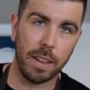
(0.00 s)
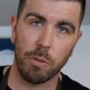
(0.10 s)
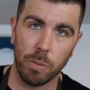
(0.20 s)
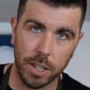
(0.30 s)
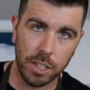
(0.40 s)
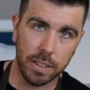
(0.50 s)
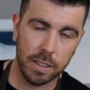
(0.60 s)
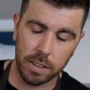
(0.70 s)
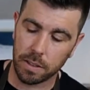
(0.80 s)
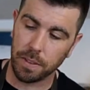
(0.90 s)
and richness
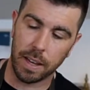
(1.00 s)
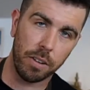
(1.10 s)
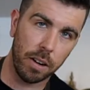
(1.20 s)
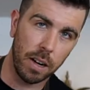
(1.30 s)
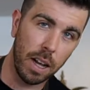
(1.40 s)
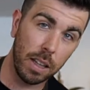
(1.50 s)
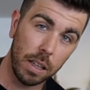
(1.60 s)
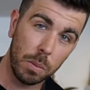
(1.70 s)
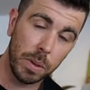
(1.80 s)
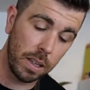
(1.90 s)
in this flavor. A
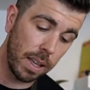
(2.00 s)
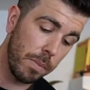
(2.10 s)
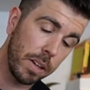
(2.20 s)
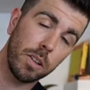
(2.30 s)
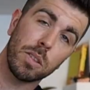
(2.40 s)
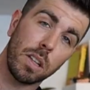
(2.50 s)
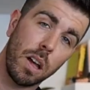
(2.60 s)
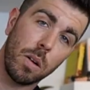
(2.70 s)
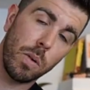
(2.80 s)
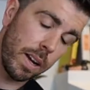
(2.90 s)
little bit of lemon goes a
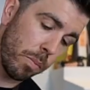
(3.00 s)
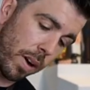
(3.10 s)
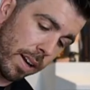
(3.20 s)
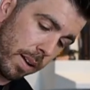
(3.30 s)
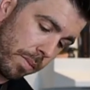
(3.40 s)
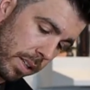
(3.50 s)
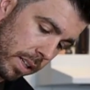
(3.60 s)
long way to brighten up the